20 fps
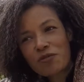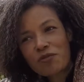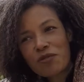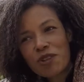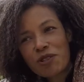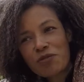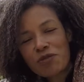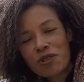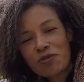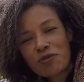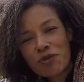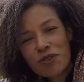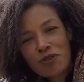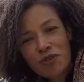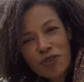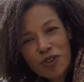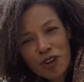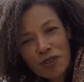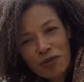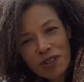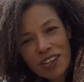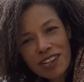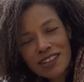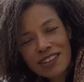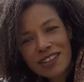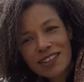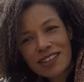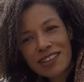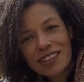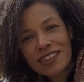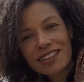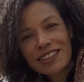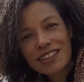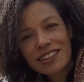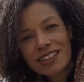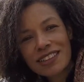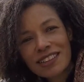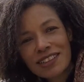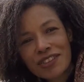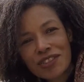Public performance
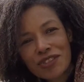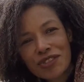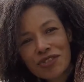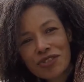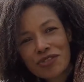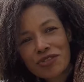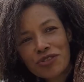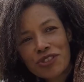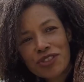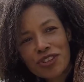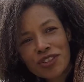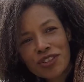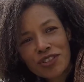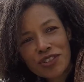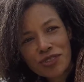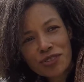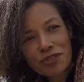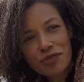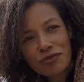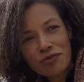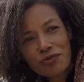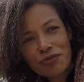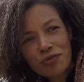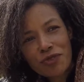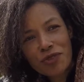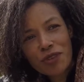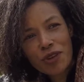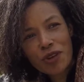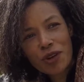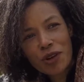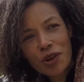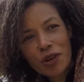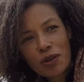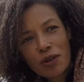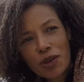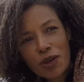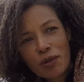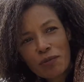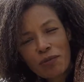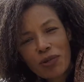tends to also
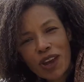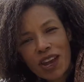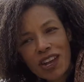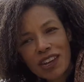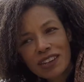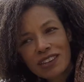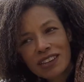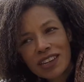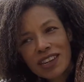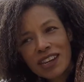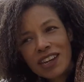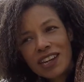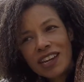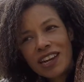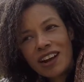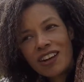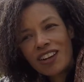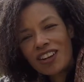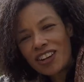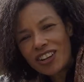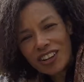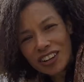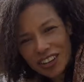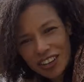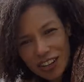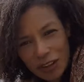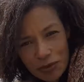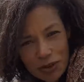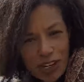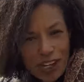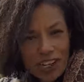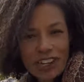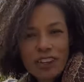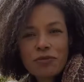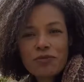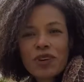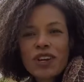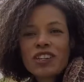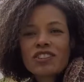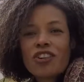impact it
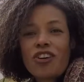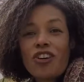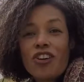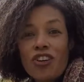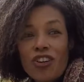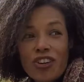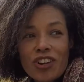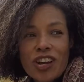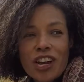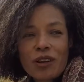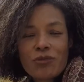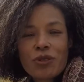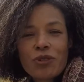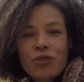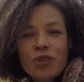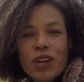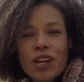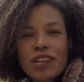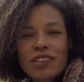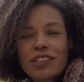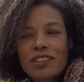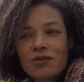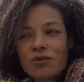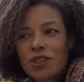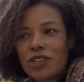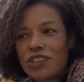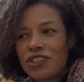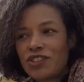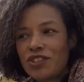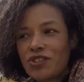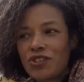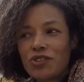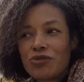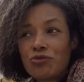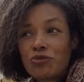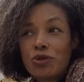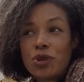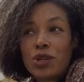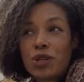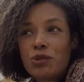impacts all copyrights, because you could
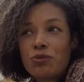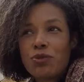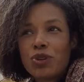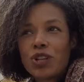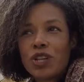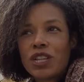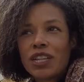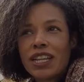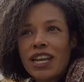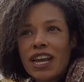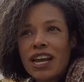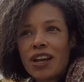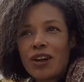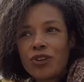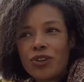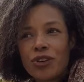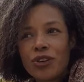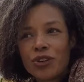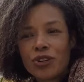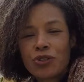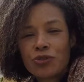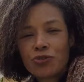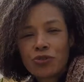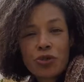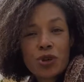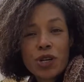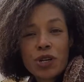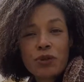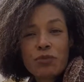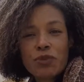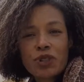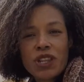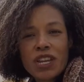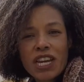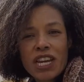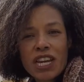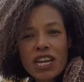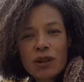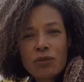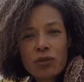read a book aloud, or you could read a
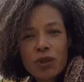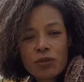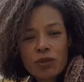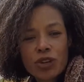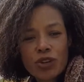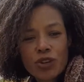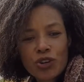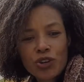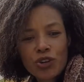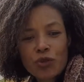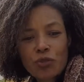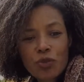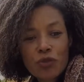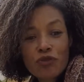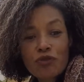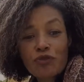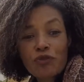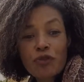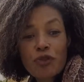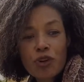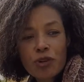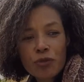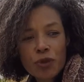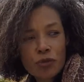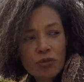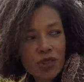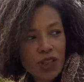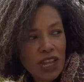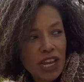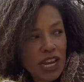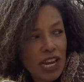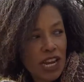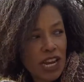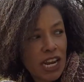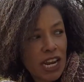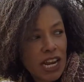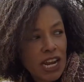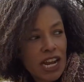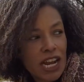play in public, or you could perform a play.